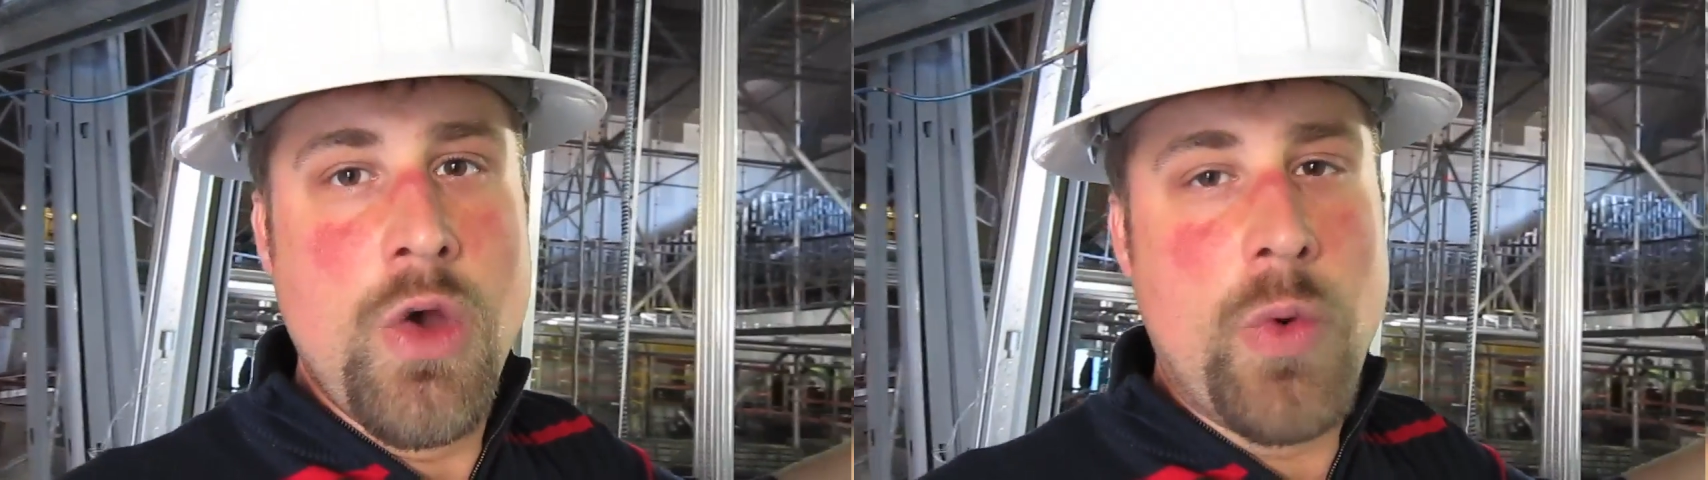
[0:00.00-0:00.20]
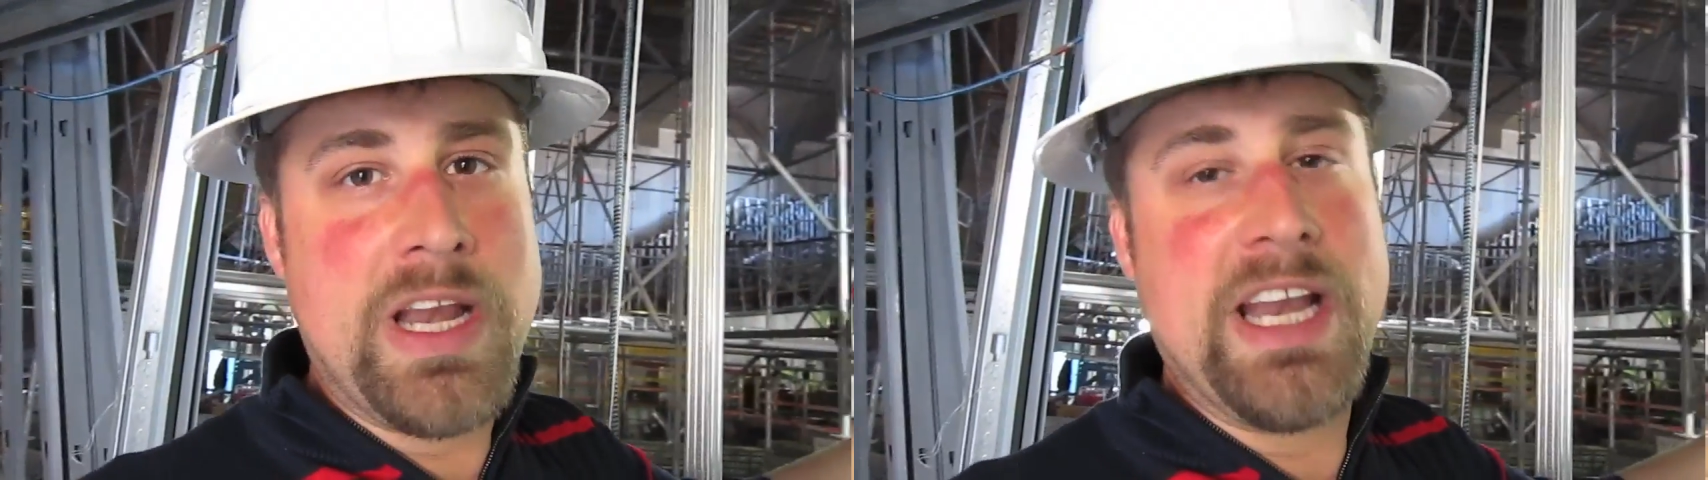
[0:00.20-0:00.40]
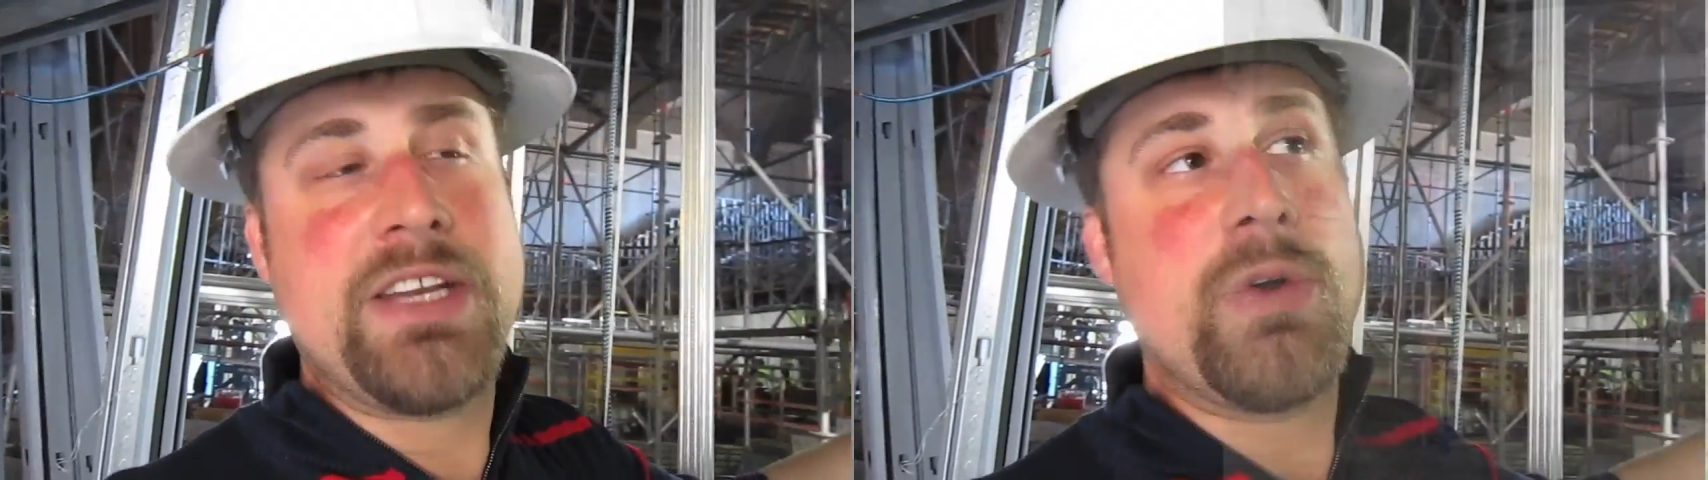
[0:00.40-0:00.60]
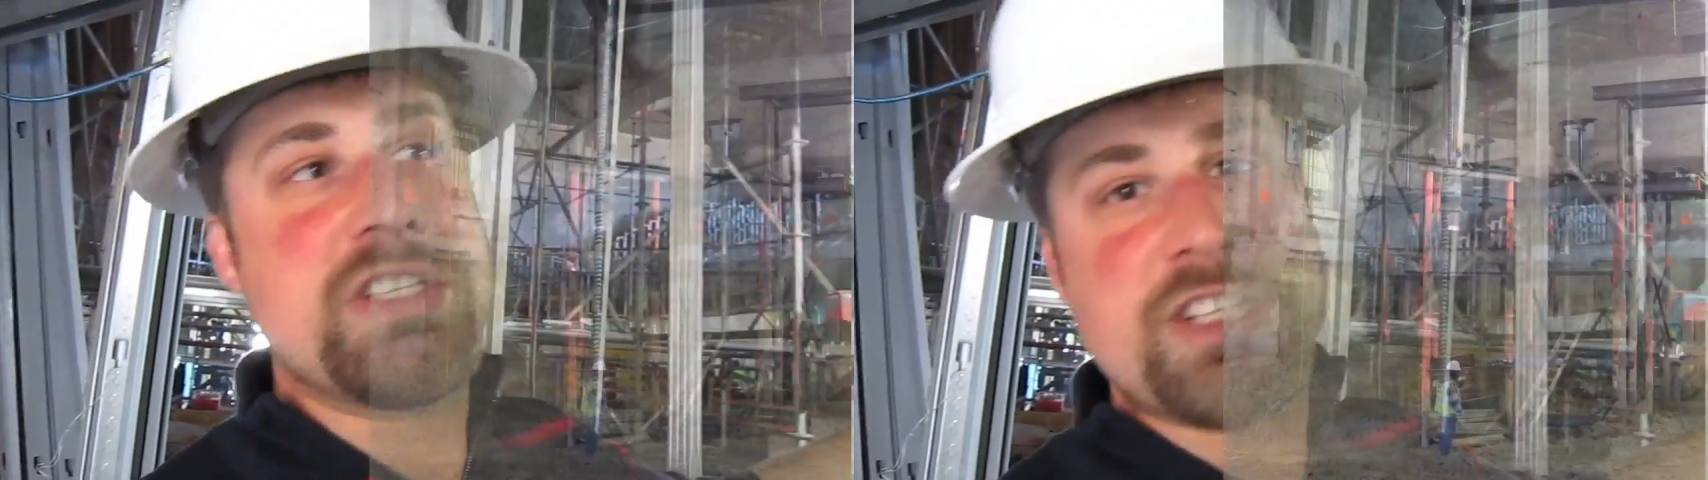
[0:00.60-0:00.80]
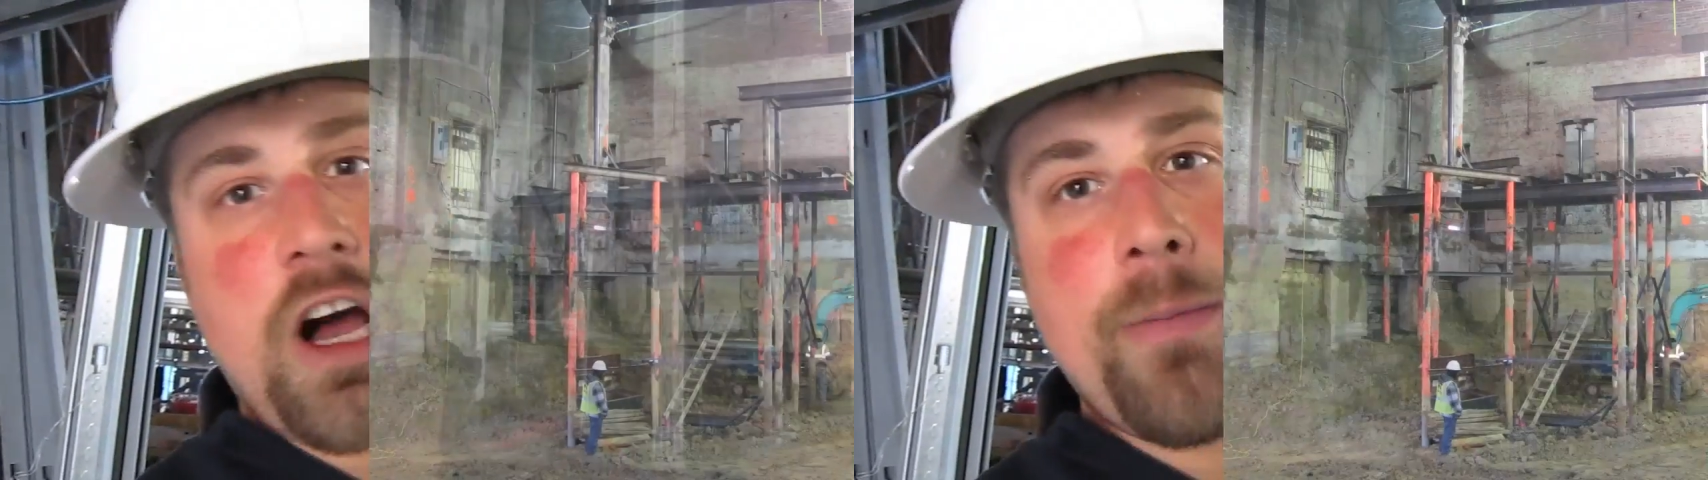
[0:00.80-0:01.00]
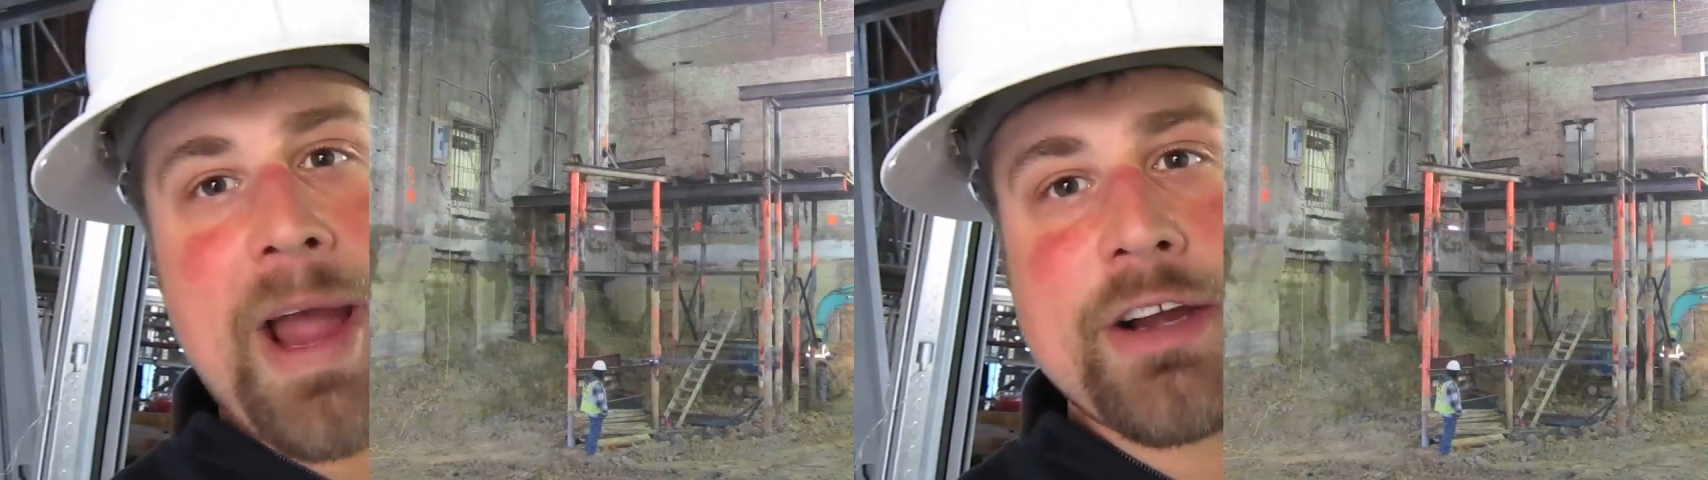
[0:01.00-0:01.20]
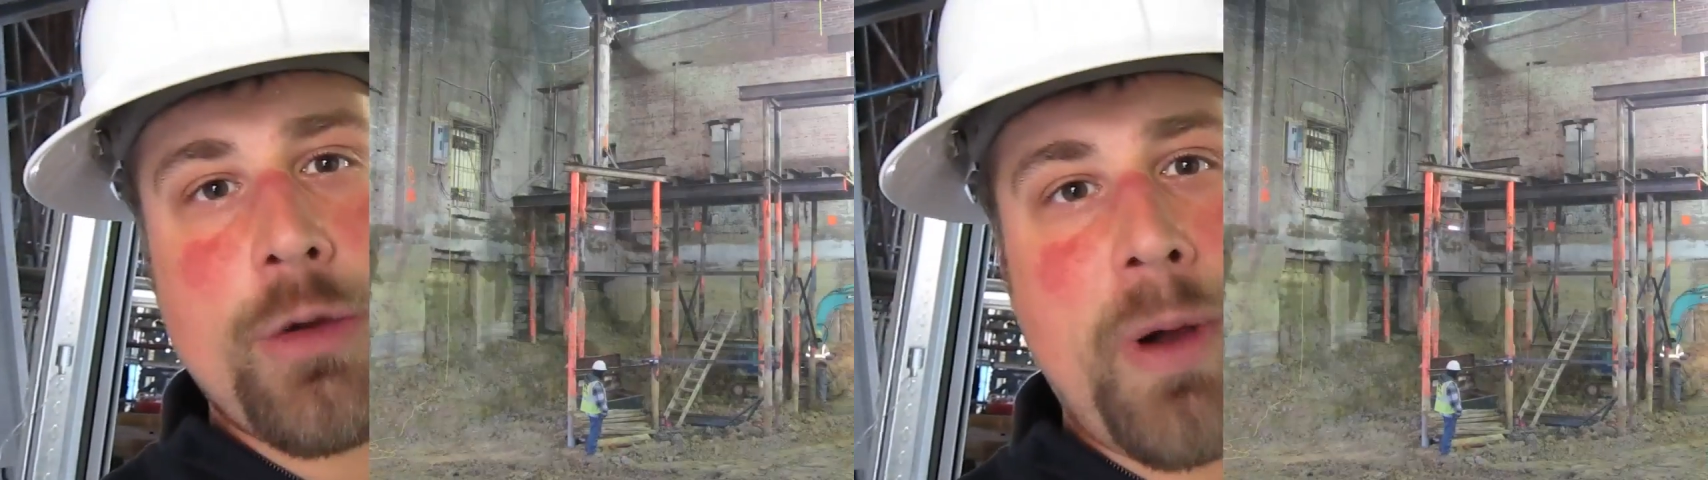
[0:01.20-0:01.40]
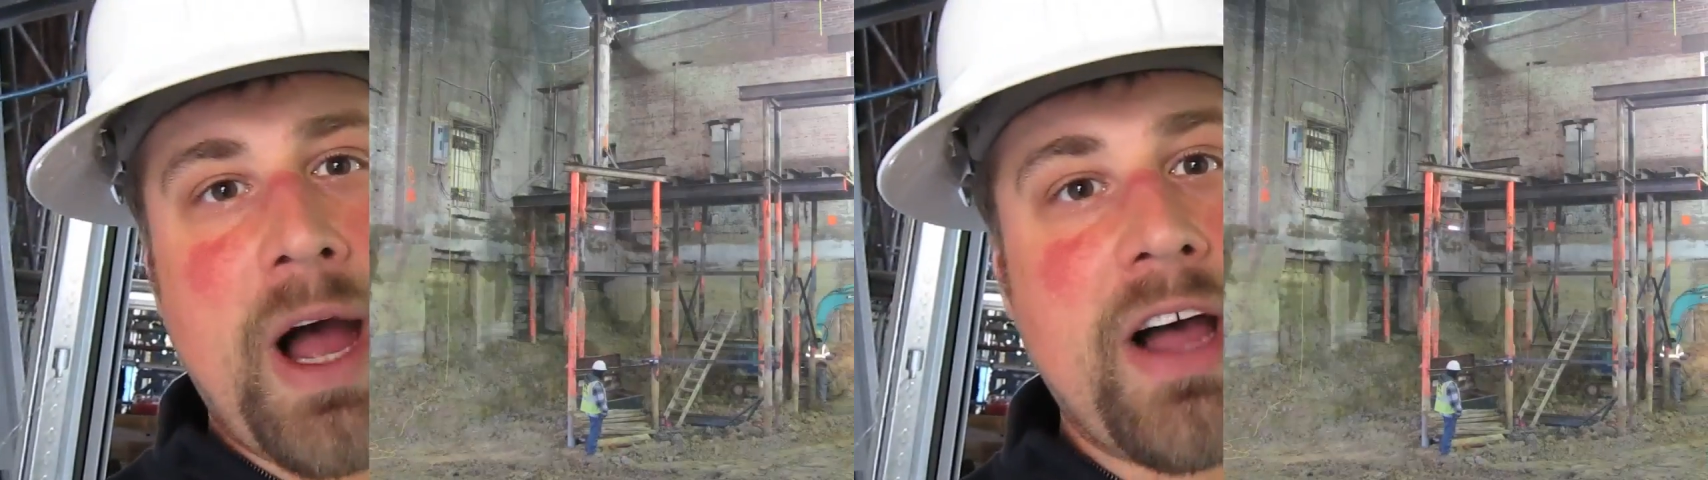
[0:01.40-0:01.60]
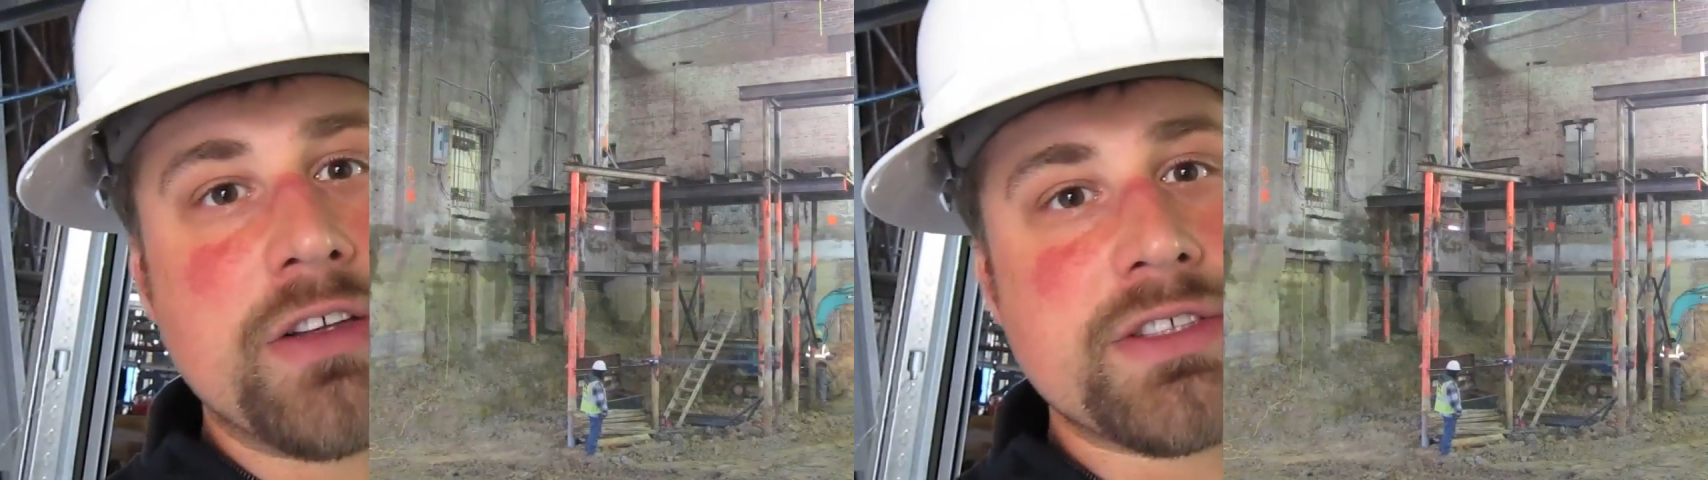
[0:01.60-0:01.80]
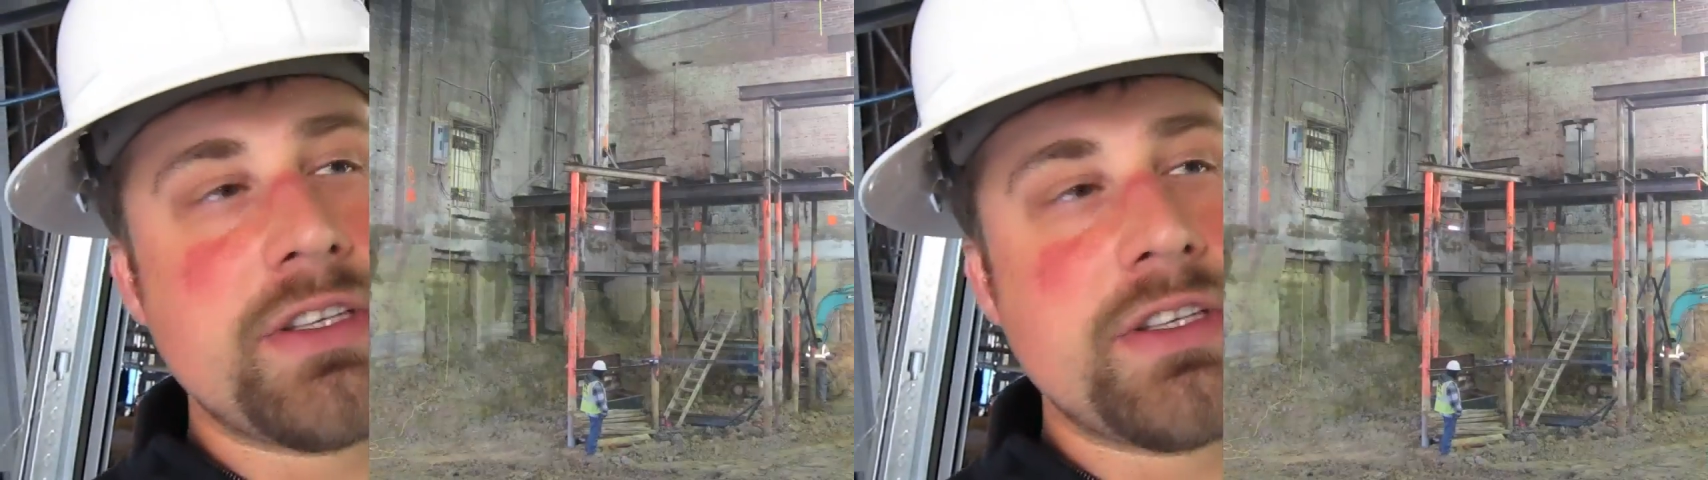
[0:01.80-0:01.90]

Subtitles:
we need to install micropiles.